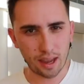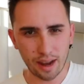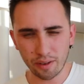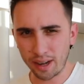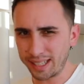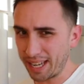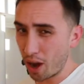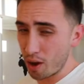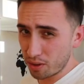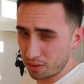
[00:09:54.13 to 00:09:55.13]
Everyone has
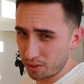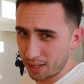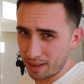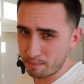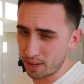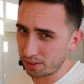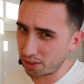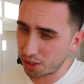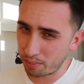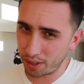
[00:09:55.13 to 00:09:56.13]
their own unique
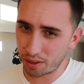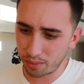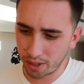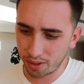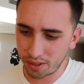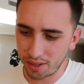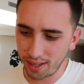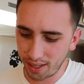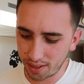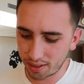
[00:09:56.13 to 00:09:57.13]
message to bring to the world. You
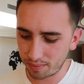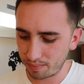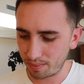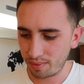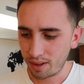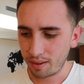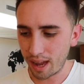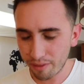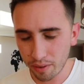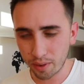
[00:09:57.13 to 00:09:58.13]
need to,
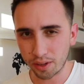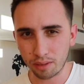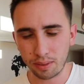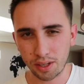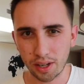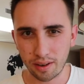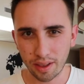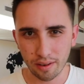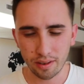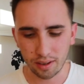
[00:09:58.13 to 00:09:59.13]
everyone should be
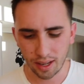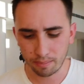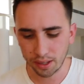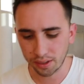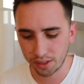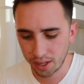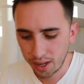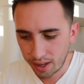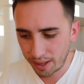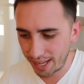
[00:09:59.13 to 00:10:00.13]
sharing their own unique message,
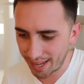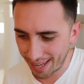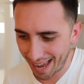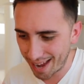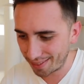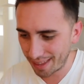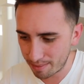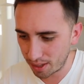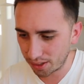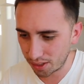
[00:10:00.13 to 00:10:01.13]
getting out
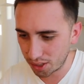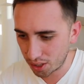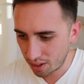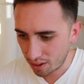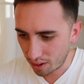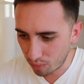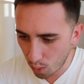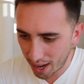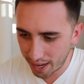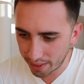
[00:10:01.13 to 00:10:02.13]
their message of
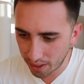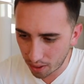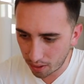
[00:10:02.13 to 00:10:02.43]
why they're